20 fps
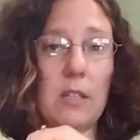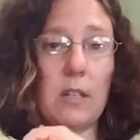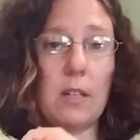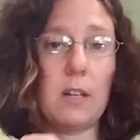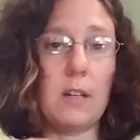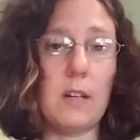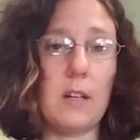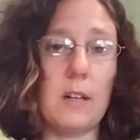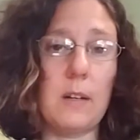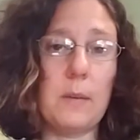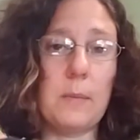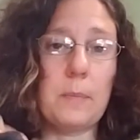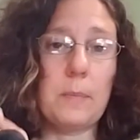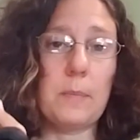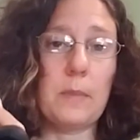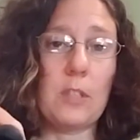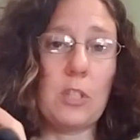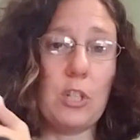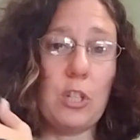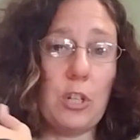
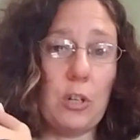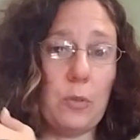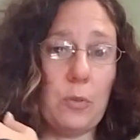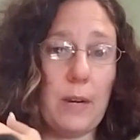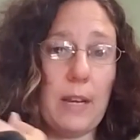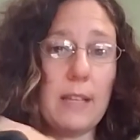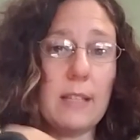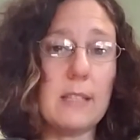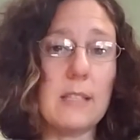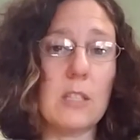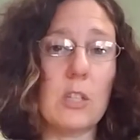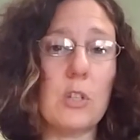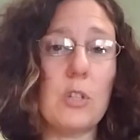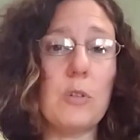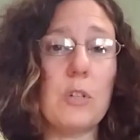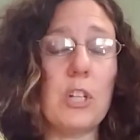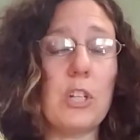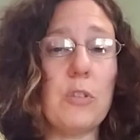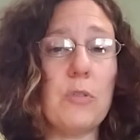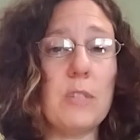to your wrists, so you
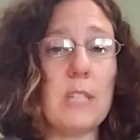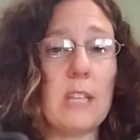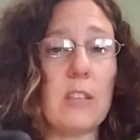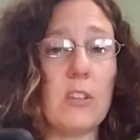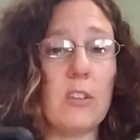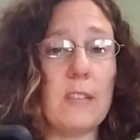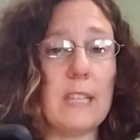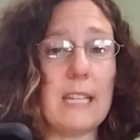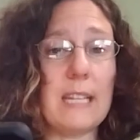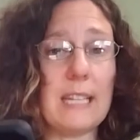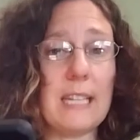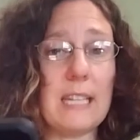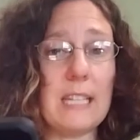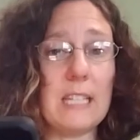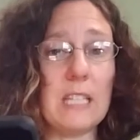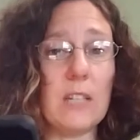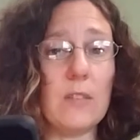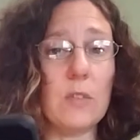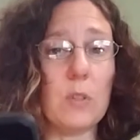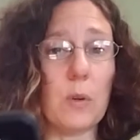can use either the
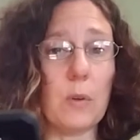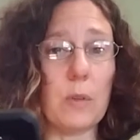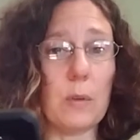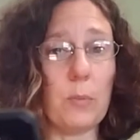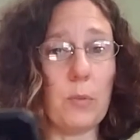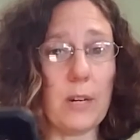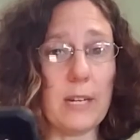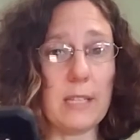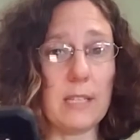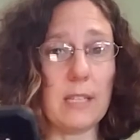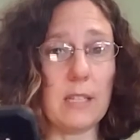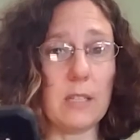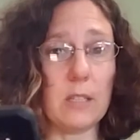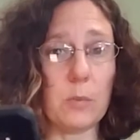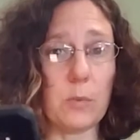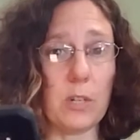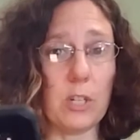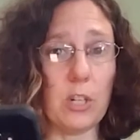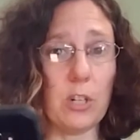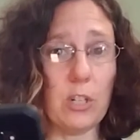adhesives or the
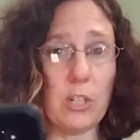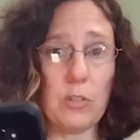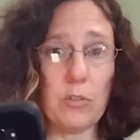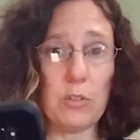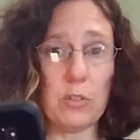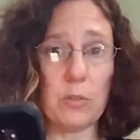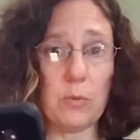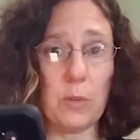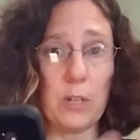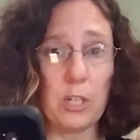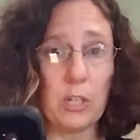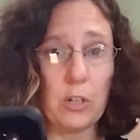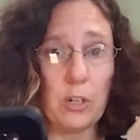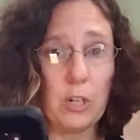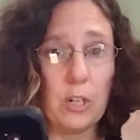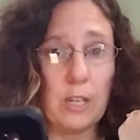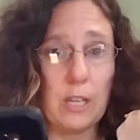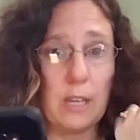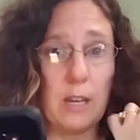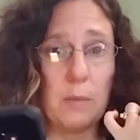bracelets when you're
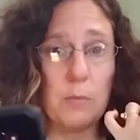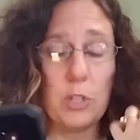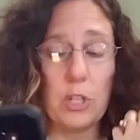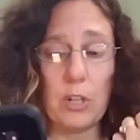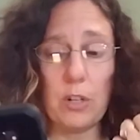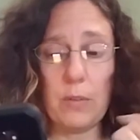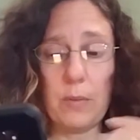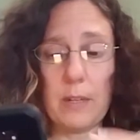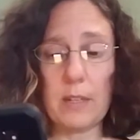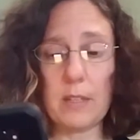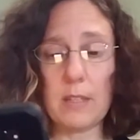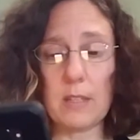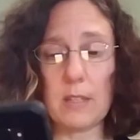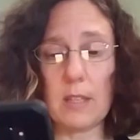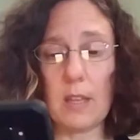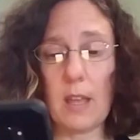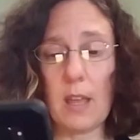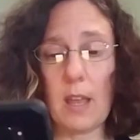hooking up to your wrists.